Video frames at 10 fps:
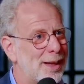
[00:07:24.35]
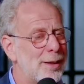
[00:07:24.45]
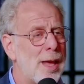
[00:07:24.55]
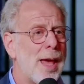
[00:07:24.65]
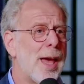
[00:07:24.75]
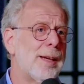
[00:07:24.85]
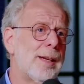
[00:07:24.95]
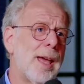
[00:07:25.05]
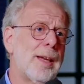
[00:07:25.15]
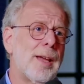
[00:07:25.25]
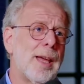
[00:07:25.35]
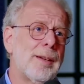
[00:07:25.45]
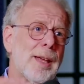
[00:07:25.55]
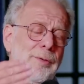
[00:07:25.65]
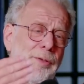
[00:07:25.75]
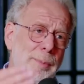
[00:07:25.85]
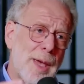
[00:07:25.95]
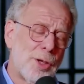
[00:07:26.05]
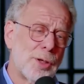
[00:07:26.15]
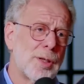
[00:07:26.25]
And
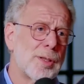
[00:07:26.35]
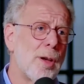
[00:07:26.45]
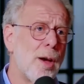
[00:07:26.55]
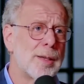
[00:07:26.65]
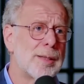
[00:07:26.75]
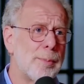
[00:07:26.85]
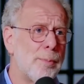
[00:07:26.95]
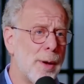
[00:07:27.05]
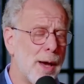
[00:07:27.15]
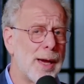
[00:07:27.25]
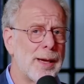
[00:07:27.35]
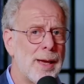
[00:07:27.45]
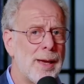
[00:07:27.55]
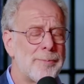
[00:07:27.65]
inflammation is caused by,